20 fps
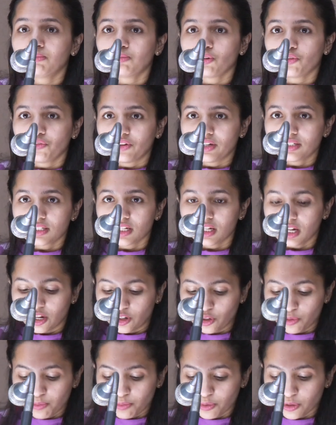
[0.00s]
Professor
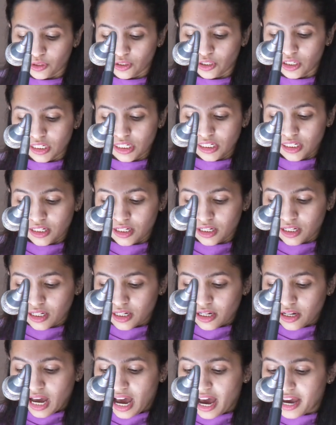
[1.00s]
Anup Mudgal,
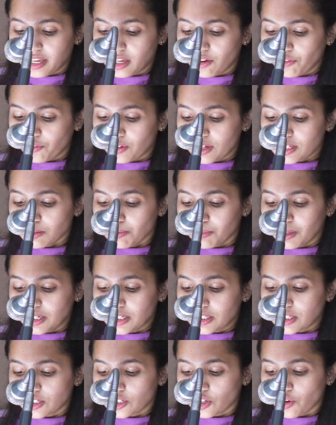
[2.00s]
IFS,
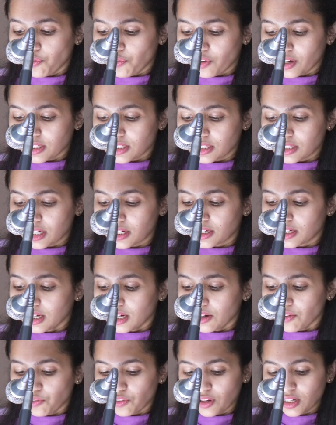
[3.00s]
Ministry of
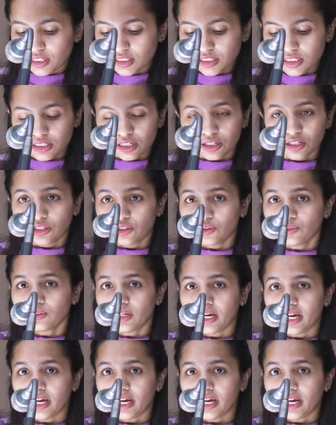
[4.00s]
External Affairs, New